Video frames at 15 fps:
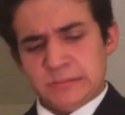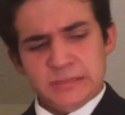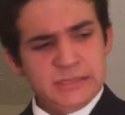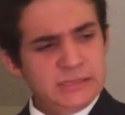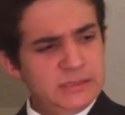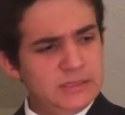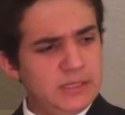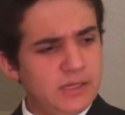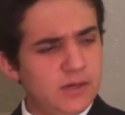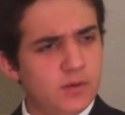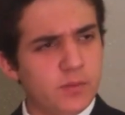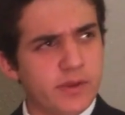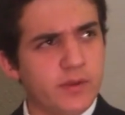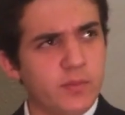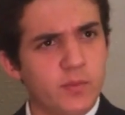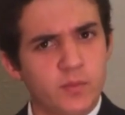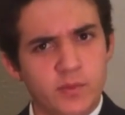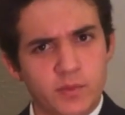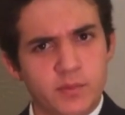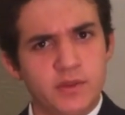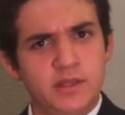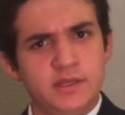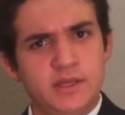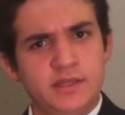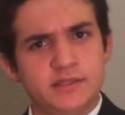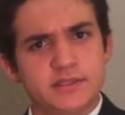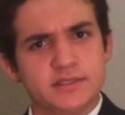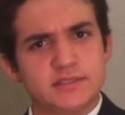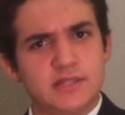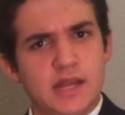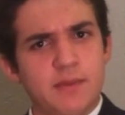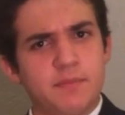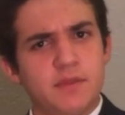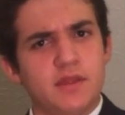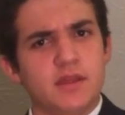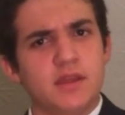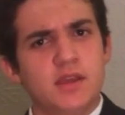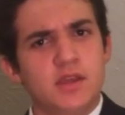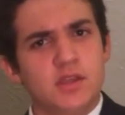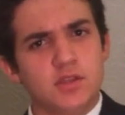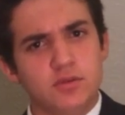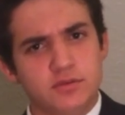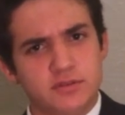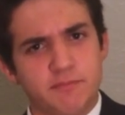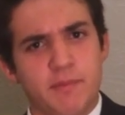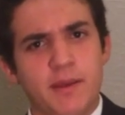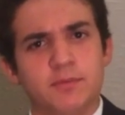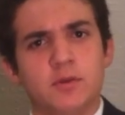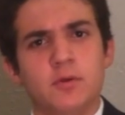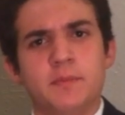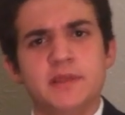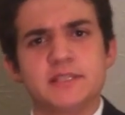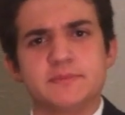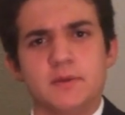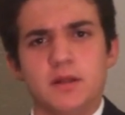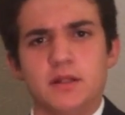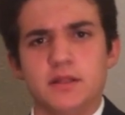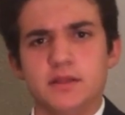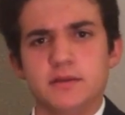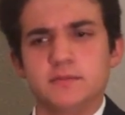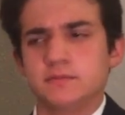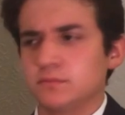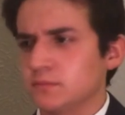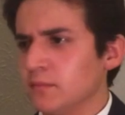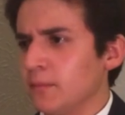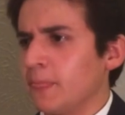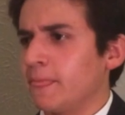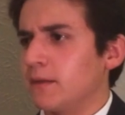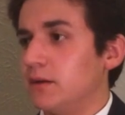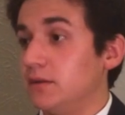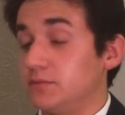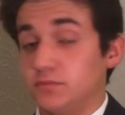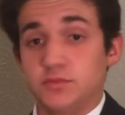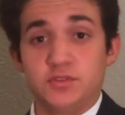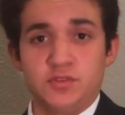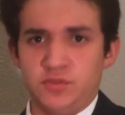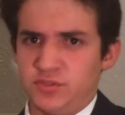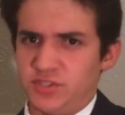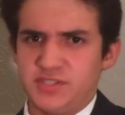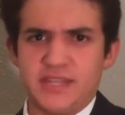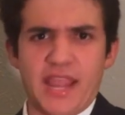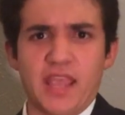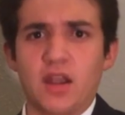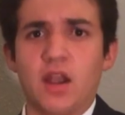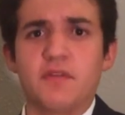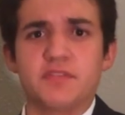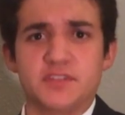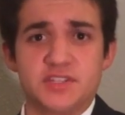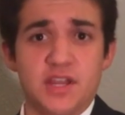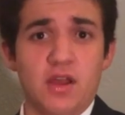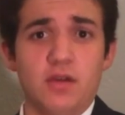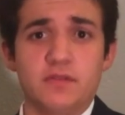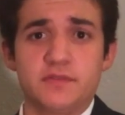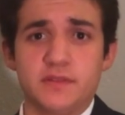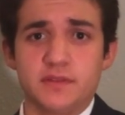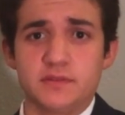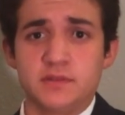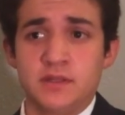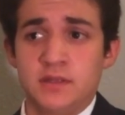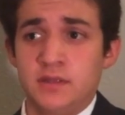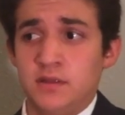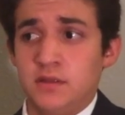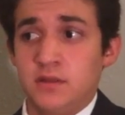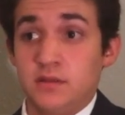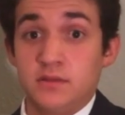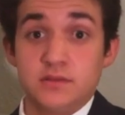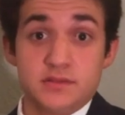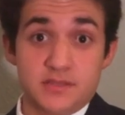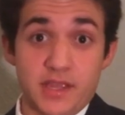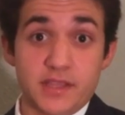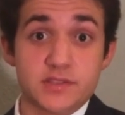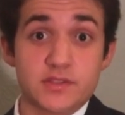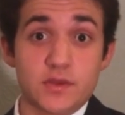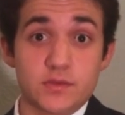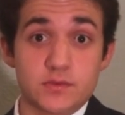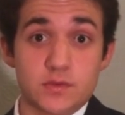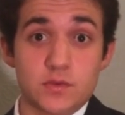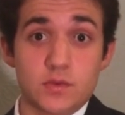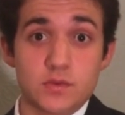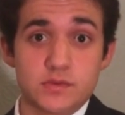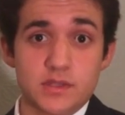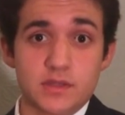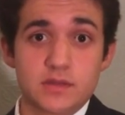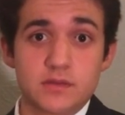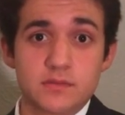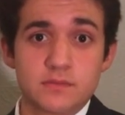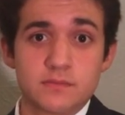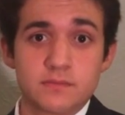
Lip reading: Well, we really need to stop the use of Pepto-Bismol. You just take it off the shelf and tase those who use it.